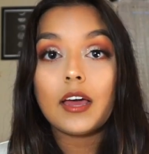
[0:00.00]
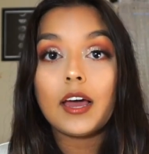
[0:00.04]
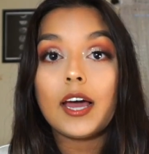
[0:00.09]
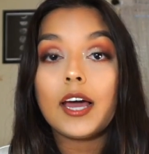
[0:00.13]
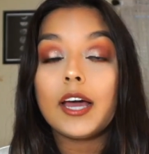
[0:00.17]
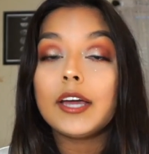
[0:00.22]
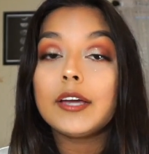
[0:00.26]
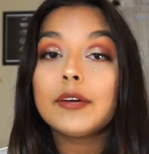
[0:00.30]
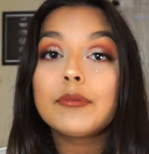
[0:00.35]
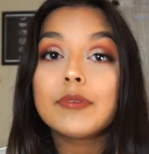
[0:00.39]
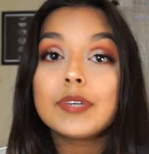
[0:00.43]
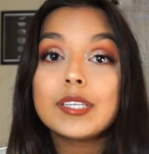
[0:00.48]

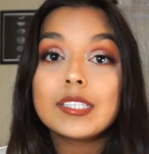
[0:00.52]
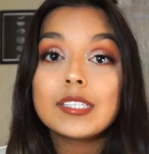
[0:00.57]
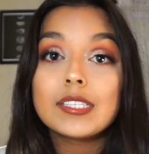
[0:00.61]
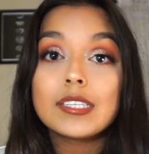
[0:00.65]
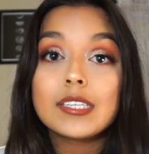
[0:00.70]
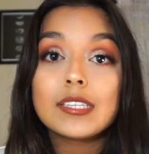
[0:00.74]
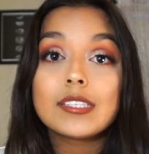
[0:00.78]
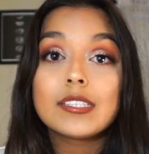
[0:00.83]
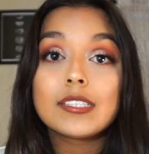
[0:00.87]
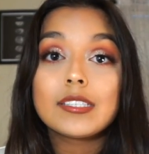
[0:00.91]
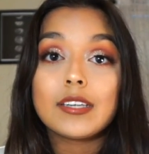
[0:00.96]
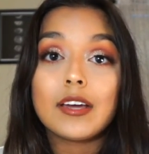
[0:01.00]
I was
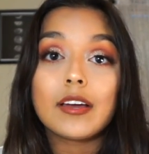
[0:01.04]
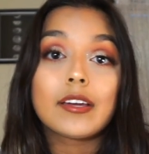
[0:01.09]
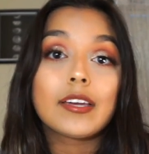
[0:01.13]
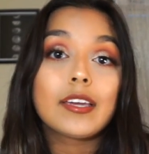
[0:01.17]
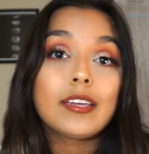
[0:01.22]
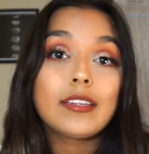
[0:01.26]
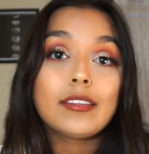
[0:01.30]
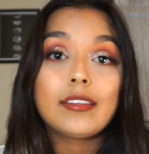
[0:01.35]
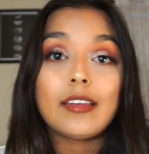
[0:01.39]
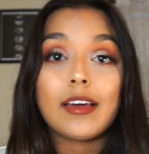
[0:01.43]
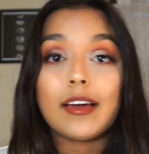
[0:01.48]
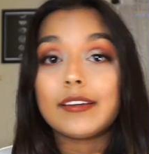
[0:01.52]
stuck
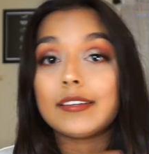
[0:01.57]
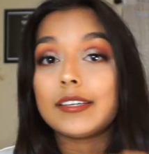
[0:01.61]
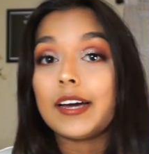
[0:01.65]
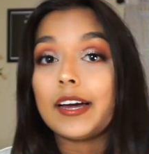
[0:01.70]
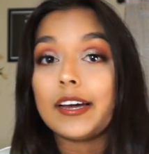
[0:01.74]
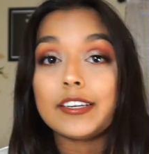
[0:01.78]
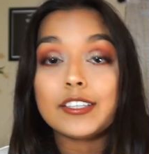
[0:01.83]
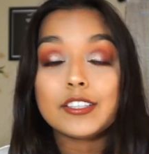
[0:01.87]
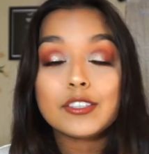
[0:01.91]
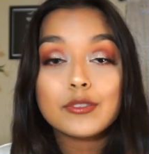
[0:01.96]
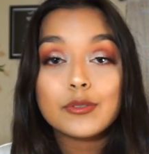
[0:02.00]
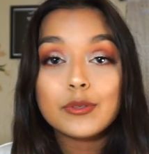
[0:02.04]
in that
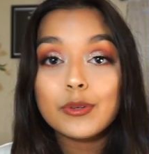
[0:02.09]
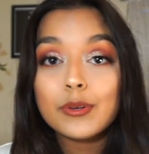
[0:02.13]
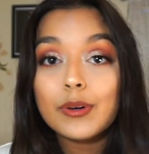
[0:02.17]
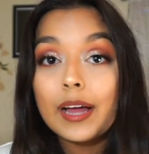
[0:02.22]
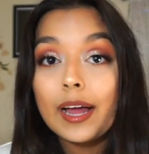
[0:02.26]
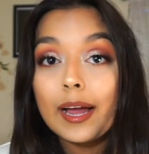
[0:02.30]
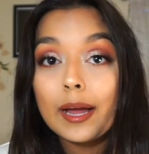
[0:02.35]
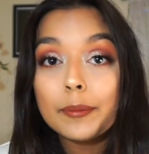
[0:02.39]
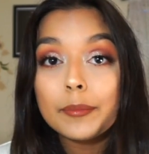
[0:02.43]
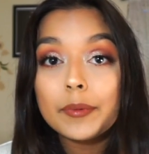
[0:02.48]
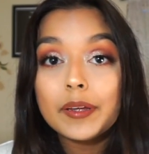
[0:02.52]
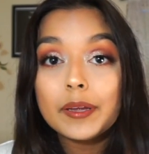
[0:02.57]
high school
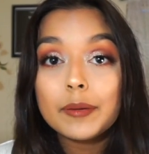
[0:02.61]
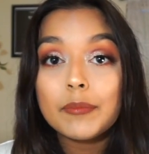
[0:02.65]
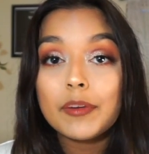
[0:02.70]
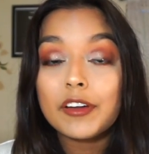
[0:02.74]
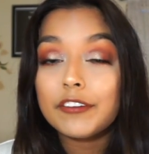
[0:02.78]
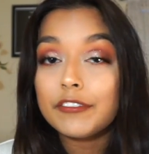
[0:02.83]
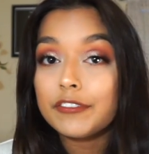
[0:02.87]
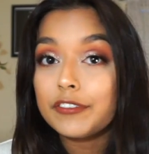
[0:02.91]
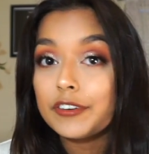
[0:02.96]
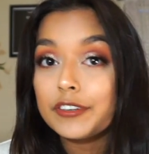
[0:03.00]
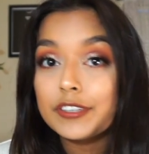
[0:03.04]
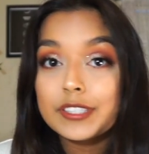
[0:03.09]
habit my
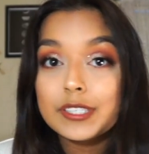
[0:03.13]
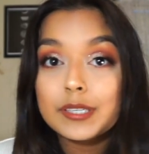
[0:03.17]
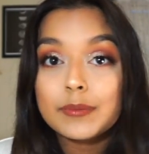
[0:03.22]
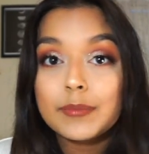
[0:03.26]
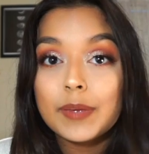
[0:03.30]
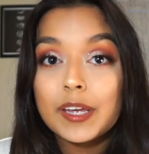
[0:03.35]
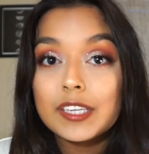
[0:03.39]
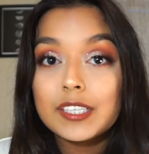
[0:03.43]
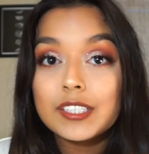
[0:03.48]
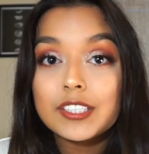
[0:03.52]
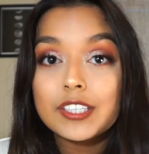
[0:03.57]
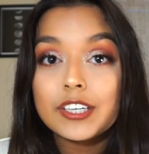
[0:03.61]
first
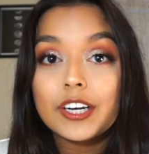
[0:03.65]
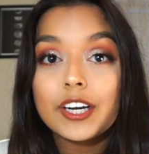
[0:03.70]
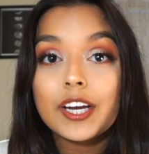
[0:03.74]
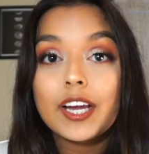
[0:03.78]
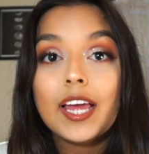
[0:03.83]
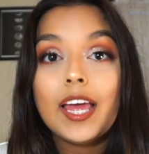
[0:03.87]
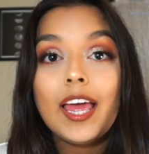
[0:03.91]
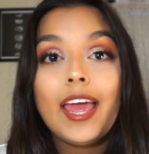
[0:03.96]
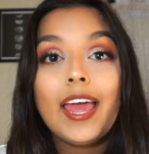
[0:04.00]
semester,